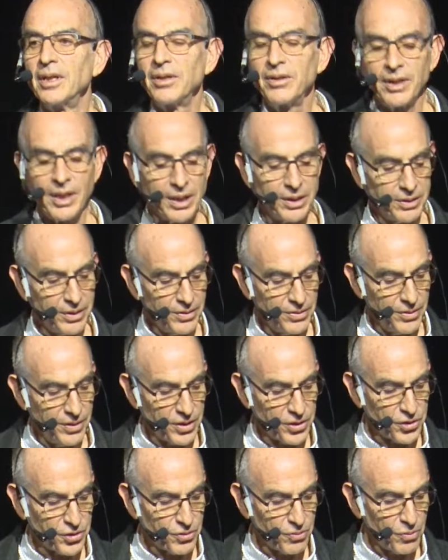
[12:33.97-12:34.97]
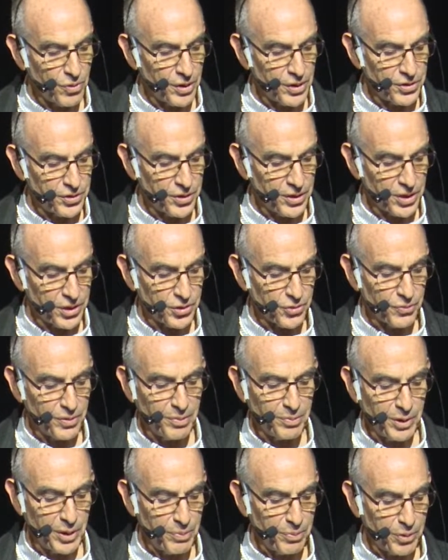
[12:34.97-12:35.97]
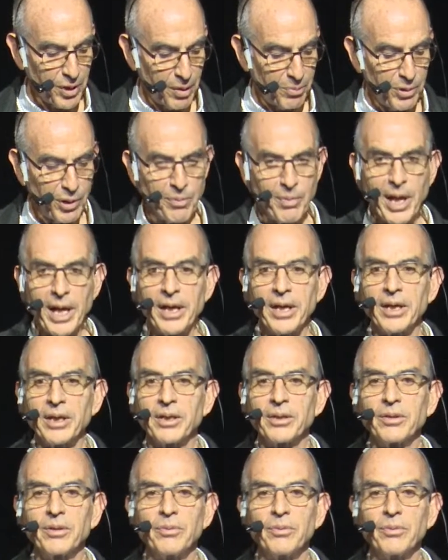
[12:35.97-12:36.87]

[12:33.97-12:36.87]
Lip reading: that this was extremely problematic.